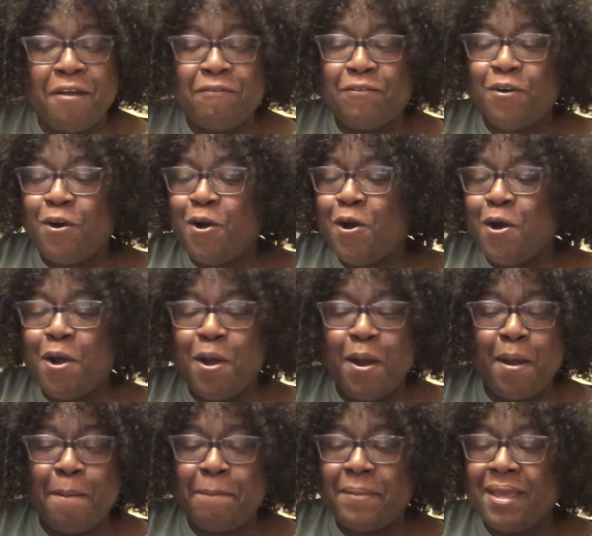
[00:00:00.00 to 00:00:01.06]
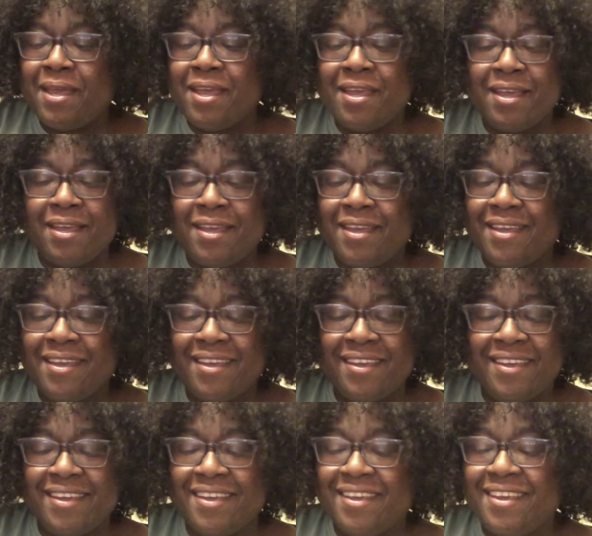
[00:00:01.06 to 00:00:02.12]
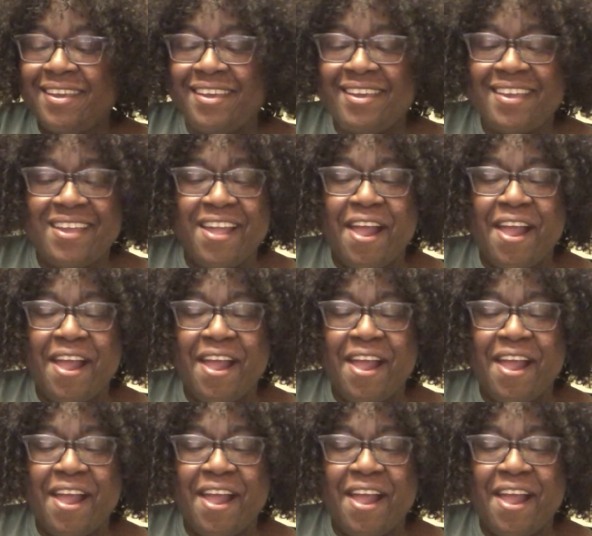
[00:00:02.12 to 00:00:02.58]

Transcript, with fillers: for me?